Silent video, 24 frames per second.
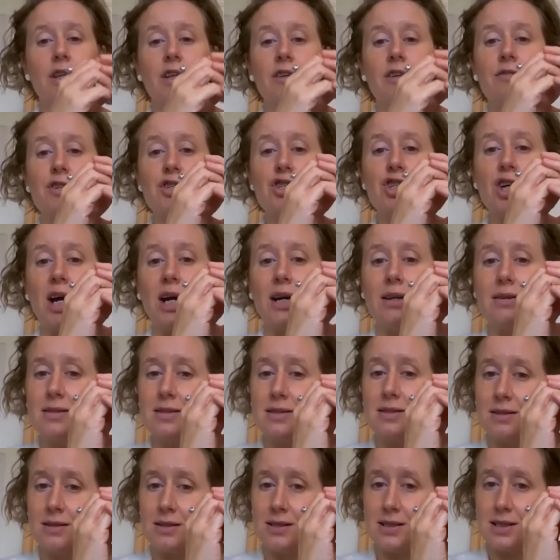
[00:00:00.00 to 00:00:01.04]
The vagina
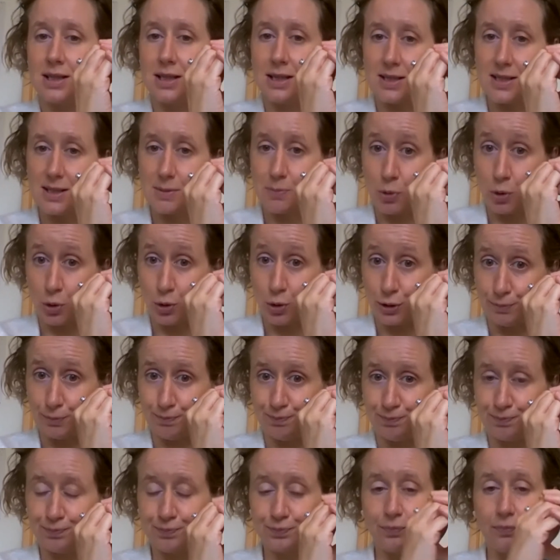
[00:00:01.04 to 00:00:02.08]
starts to get smaller
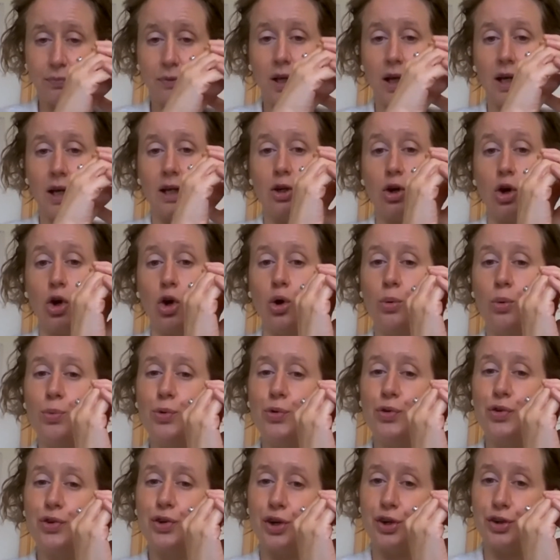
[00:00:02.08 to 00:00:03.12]
and
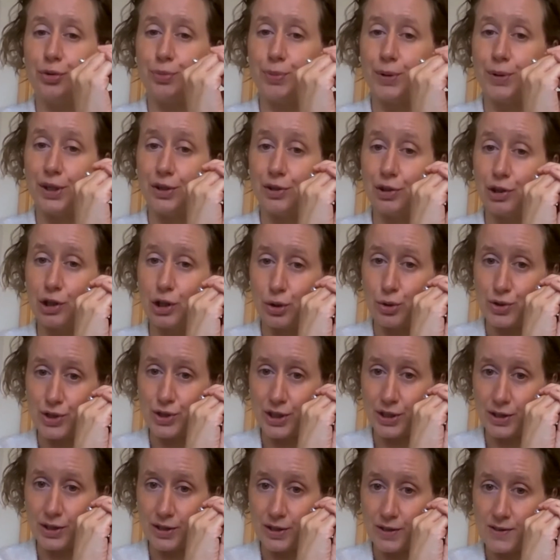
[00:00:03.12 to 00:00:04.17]
almost start to begin to close
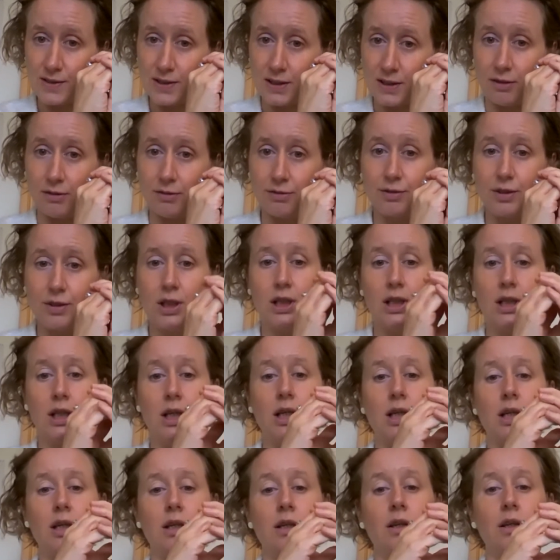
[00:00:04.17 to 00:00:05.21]
in itself.
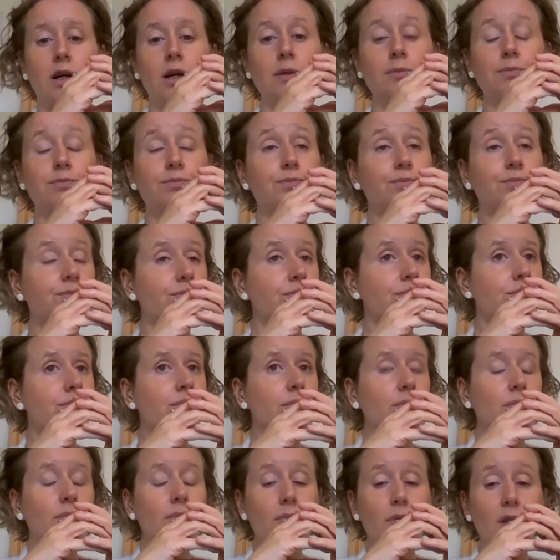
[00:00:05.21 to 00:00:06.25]
Now,
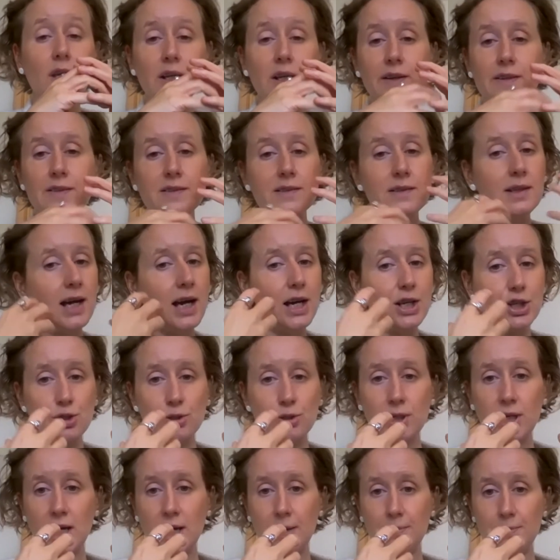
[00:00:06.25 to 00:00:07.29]
this
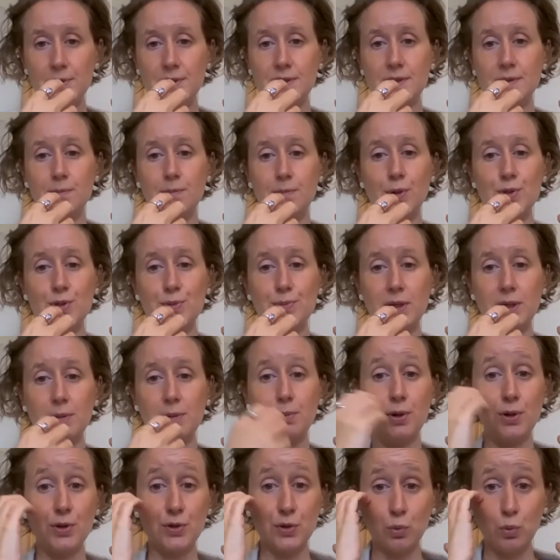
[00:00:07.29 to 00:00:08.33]
naturally happens in
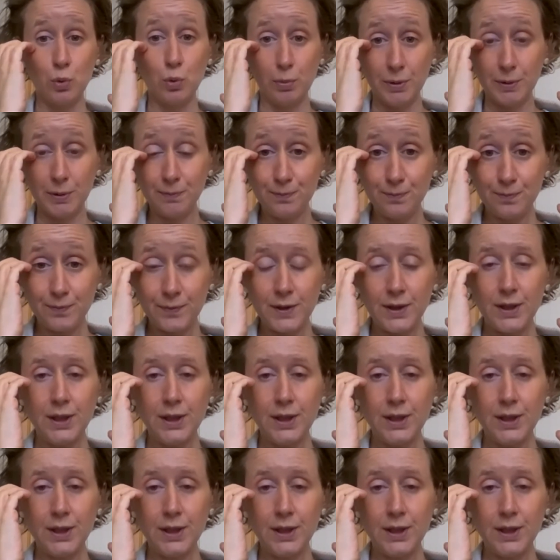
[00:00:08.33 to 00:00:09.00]
postmenopausal women.